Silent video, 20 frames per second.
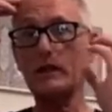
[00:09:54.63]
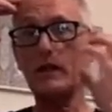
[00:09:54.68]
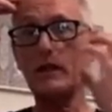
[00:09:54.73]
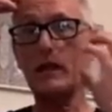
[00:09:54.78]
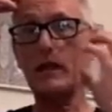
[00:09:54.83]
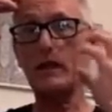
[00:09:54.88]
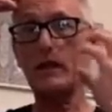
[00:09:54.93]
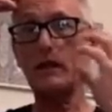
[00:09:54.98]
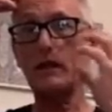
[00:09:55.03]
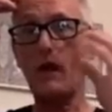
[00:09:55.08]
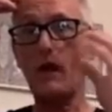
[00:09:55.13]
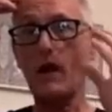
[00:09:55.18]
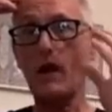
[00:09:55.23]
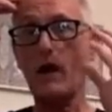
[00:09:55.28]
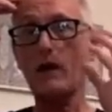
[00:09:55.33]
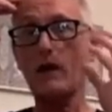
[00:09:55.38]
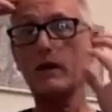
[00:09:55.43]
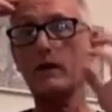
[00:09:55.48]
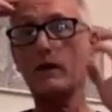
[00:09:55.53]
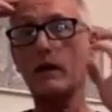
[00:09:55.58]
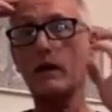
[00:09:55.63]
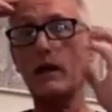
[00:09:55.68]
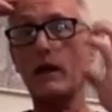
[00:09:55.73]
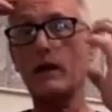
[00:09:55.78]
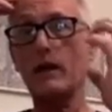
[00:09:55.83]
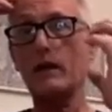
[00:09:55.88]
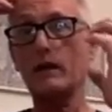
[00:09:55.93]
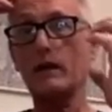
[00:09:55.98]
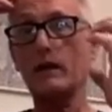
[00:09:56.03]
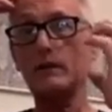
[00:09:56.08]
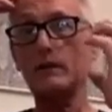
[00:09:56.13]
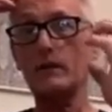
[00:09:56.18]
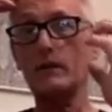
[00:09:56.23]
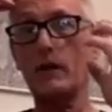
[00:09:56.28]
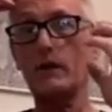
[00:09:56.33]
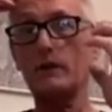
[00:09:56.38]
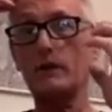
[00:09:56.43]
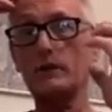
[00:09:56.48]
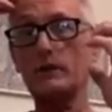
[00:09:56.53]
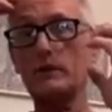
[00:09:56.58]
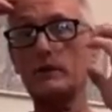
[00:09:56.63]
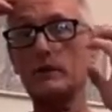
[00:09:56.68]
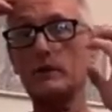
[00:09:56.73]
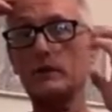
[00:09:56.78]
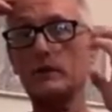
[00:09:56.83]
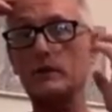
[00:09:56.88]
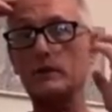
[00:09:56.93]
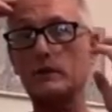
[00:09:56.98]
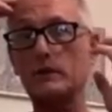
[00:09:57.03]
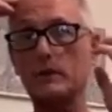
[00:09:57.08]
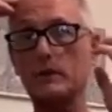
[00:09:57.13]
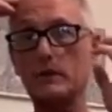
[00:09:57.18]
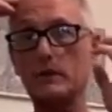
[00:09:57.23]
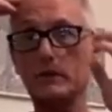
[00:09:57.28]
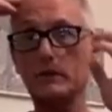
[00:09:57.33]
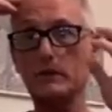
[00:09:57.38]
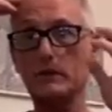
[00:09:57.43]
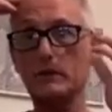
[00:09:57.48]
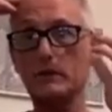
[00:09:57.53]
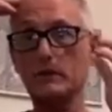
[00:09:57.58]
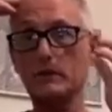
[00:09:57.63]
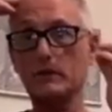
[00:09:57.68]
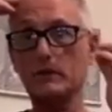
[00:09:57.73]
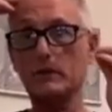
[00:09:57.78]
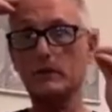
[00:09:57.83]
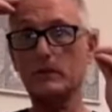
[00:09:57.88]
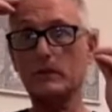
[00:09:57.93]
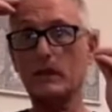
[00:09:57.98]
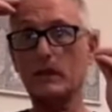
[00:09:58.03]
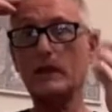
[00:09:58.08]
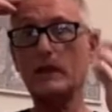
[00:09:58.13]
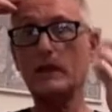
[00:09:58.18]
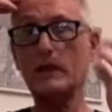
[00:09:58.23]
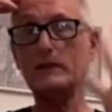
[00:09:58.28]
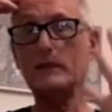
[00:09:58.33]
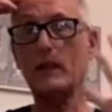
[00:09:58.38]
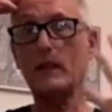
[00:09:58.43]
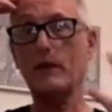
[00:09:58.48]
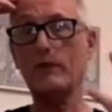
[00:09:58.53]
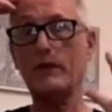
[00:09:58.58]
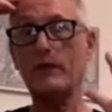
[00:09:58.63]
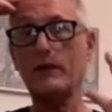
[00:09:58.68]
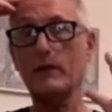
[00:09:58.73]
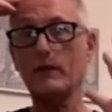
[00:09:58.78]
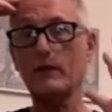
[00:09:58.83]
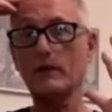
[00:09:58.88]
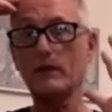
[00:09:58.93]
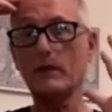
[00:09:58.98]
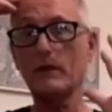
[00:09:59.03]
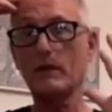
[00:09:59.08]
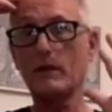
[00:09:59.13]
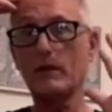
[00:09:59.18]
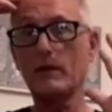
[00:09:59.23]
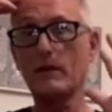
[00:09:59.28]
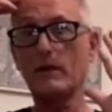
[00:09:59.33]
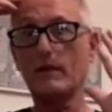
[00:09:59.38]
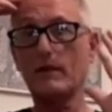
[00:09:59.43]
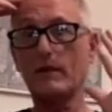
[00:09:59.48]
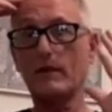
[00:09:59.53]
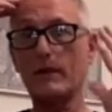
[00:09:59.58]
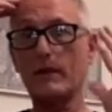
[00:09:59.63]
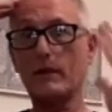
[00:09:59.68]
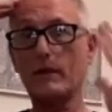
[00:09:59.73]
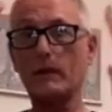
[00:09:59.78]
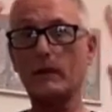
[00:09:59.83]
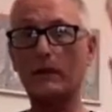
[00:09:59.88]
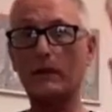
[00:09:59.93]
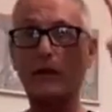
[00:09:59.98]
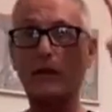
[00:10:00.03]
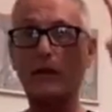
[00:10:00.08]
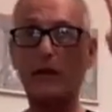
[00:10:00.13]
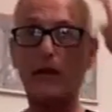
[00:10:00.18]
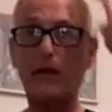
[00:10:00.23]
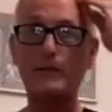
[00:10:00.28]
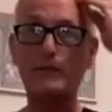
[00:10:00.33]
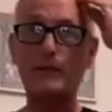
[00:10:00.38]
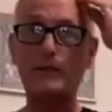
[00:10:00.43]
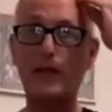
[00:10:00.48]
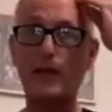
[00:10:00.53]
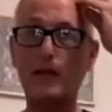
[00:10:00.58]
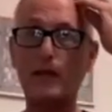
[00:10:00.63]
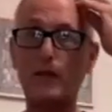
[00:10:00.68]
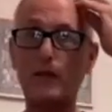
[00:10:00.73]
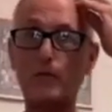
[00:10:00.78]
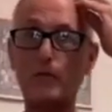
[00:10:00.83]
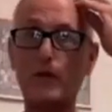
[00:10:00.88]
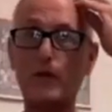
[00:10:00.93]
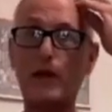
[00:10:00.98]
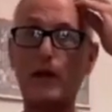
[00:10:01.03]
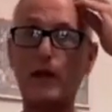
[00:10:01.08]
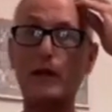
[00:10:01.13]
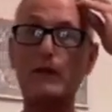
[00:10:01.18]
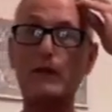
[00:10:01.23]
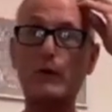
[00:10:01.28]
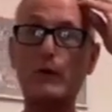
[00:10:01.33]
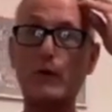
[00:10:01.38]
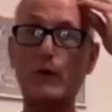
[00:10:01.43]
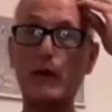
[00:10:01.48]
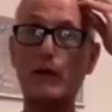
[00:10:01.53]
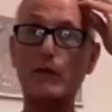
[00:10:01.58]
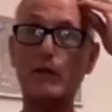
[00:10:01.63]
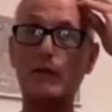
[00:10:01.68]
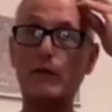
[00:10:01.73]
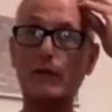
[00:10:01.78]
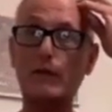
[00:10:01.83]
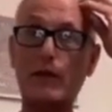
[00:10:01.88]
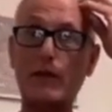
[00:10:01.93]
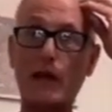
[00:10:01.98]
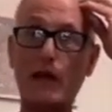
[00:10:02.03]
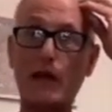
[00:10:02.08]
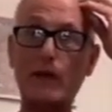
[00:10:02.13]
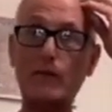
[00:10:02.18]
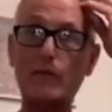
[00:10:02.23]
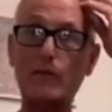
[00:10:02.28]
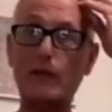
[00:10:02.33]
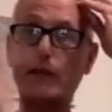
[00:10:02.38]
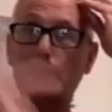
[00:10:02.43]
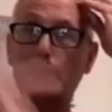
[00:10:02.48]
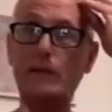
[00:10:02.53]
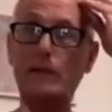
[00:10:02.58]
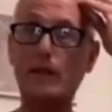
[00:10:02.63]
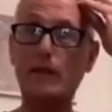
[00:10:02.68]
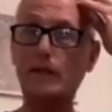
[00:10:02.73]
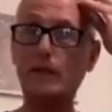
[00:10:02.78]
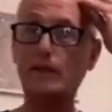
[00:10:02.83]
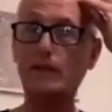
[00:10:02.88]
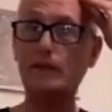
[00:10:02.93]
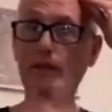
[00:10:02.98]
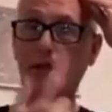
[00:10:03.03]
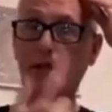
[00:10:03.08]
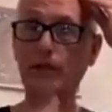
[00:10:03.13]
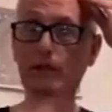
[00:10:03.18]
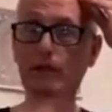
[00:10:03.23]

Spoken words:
getting hotter and it starts to get stuffy. Then when the left side of the brain 90 minutes later starts